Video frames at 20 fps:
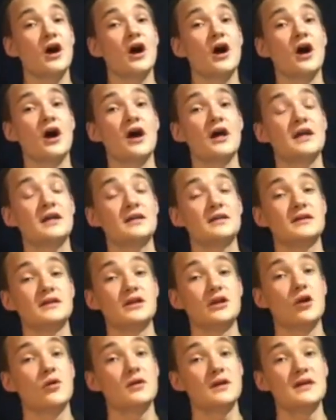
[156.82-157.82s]
Uh,
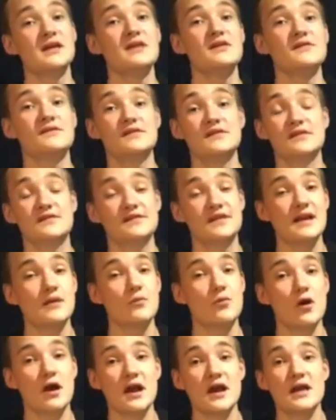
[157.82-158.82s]
you know, he's the
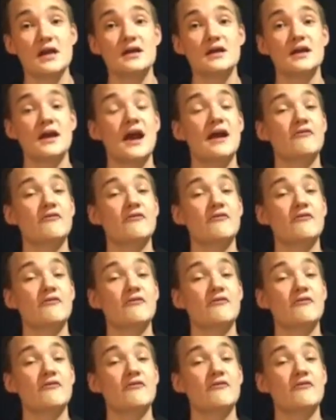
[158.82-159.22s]
same way.